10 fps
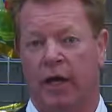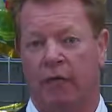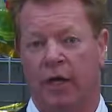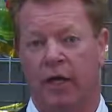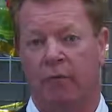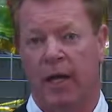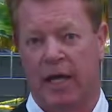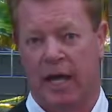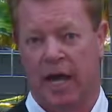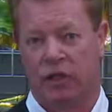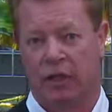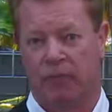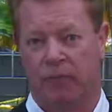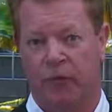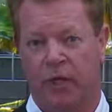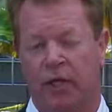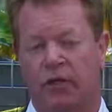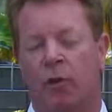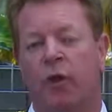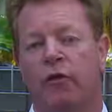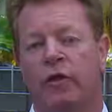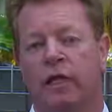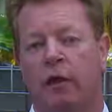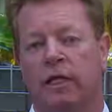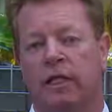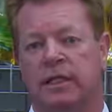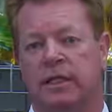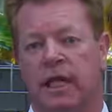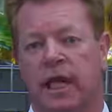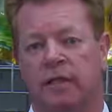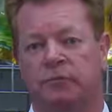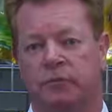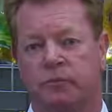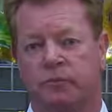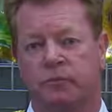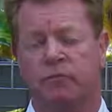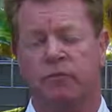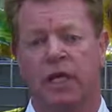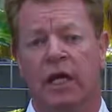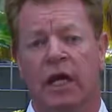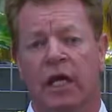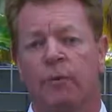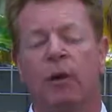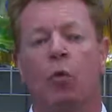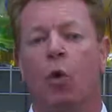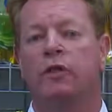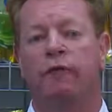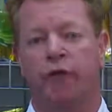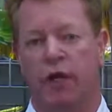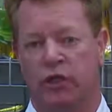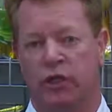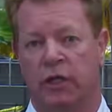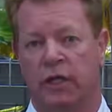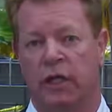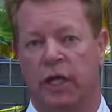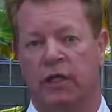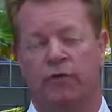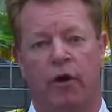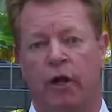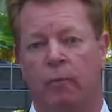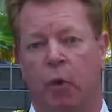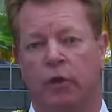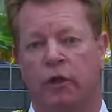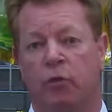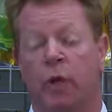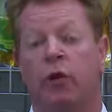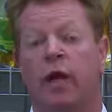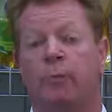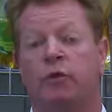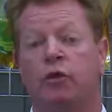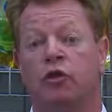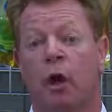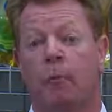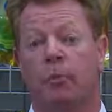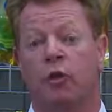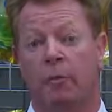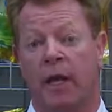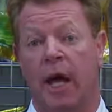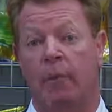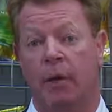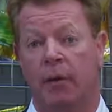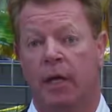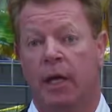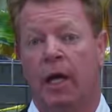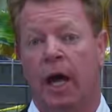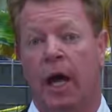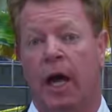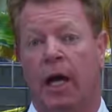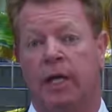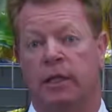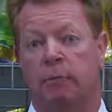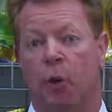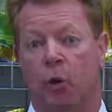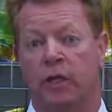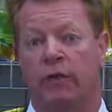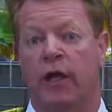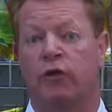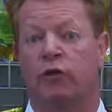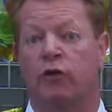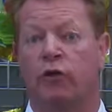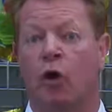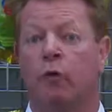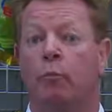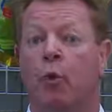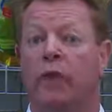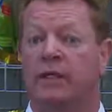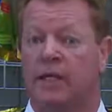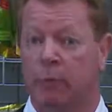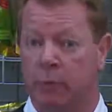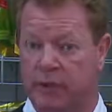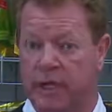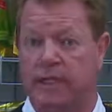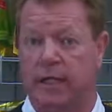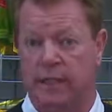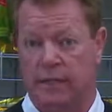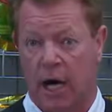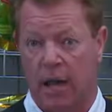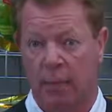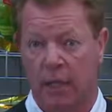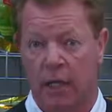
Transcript: the medication. So what the result is that keeping water fresh is very important. When it comes to topping up, it's important that you do not more than 10% at a time.